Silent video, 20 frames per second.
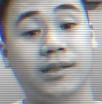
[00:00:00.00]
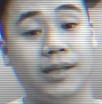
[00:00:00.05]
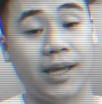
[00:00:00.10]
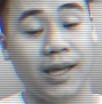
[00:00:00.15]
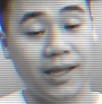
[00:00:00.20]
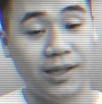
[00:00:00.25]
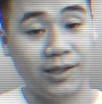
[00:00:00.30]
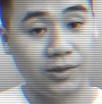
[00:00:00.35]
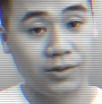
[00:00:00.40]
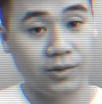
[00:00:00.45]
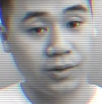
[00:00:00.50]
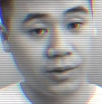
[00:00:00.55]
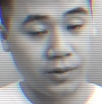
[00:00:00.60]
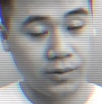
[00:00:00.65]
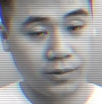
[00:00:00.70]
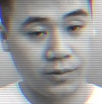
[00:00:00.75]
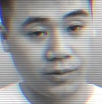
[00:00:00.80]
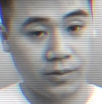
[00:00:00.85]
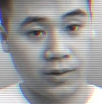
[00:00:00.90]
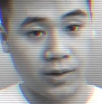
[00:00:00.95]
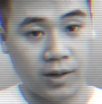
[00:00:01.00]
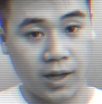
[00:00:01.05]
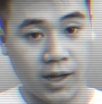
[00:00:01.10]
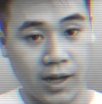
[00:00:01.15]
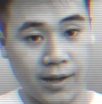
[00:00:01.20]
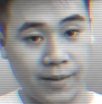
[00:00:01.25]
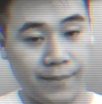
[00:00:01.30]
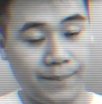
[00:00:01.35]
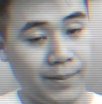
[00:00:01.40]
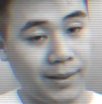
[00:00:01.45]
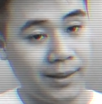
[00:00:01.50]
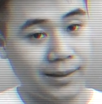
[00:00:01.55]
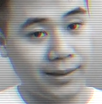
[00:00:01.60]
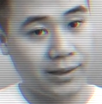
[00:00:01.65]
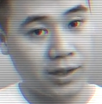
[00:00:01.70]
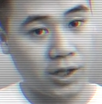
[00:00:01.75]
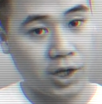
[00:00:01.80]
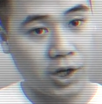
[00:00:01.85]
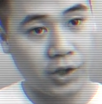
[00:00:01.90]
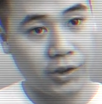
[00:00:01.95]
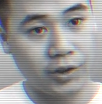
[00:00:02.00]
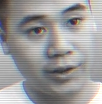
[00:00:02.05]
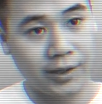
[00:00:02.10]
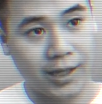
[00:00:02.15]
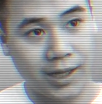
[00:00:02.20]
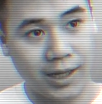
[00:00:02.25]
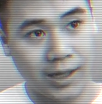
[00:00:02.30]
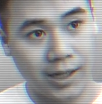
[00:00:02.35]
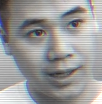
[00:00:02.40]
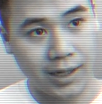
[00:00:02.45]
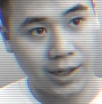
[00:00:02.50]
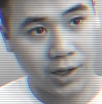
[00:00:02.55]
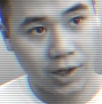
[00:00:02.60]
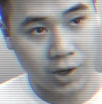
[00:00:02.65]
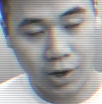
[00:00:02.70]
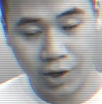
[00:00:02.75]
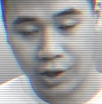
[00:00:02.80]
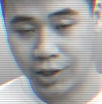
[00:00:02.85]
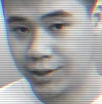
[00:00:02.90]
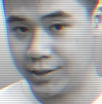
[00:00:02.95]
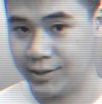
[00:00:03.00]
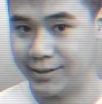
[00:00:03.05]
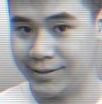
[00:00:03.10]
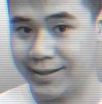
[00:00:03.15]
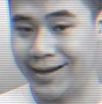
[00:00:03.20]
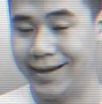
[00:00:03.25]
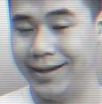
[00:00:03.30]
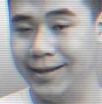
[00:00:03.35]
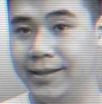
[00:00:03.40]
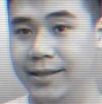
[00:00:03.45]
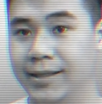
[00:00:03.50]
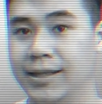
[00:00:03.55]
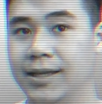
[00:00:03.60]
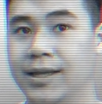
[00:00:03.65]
tend to go a bit on the longer side.